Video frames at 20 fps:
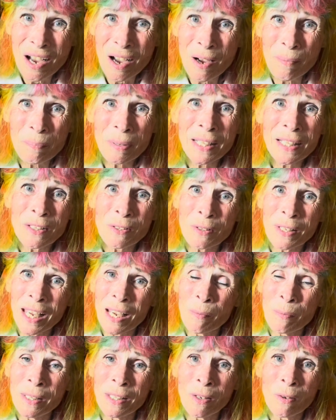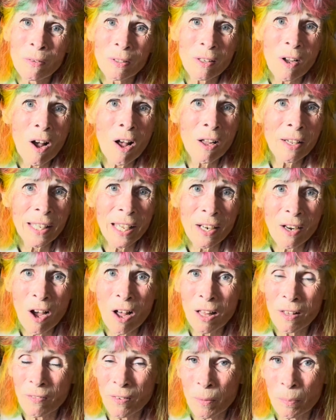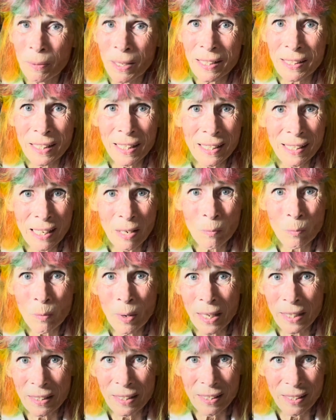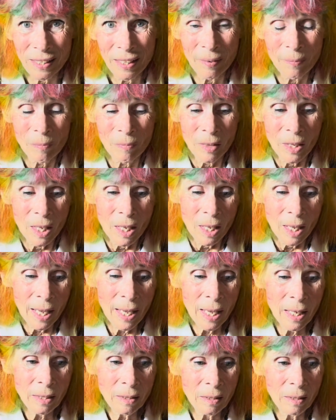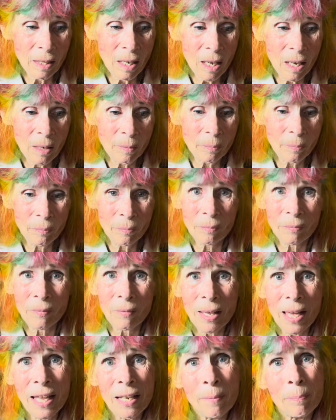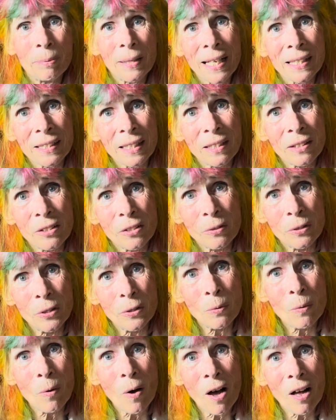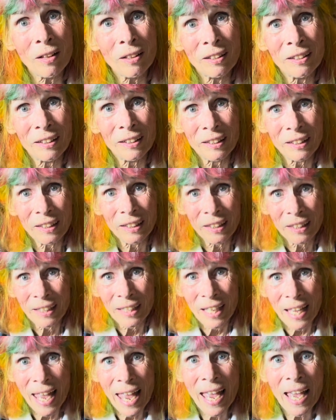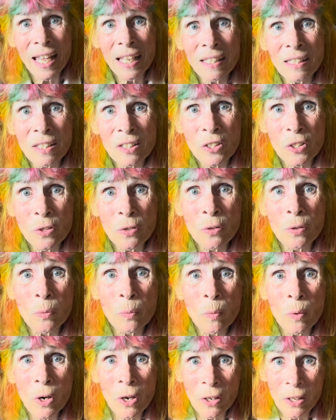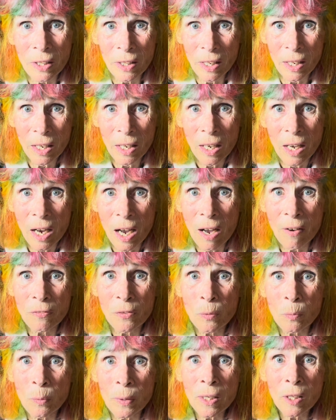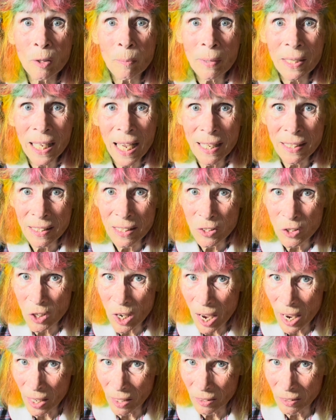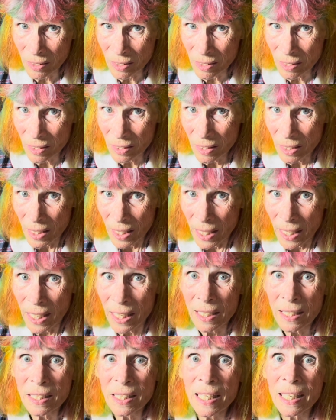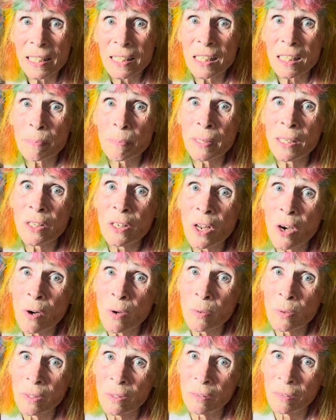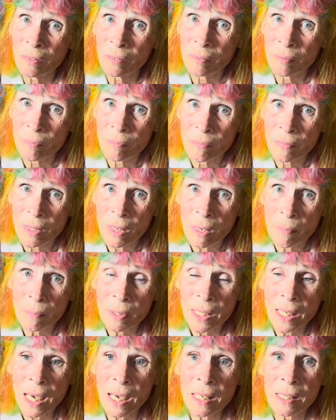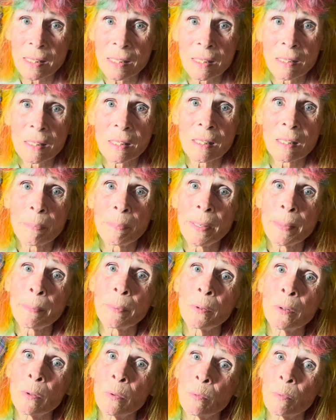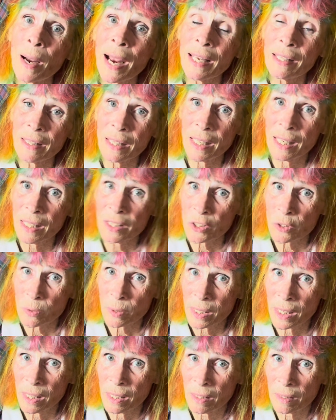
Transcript: but it's okay, we don't all get all of our blessings at once. And a blessing to you all and to the work of the real MacKenzie-Childs. It needs to be known because the people who write the history